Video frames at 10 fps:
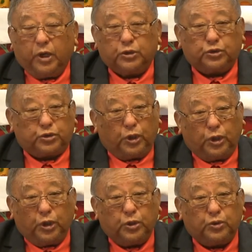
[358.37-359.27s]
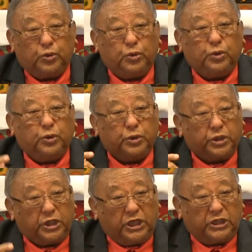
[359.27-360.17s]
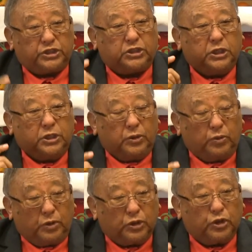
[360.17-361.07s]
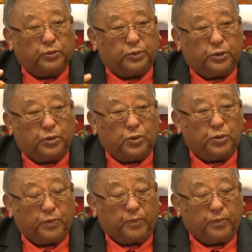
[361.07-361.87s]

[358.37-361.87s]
So do each one of you.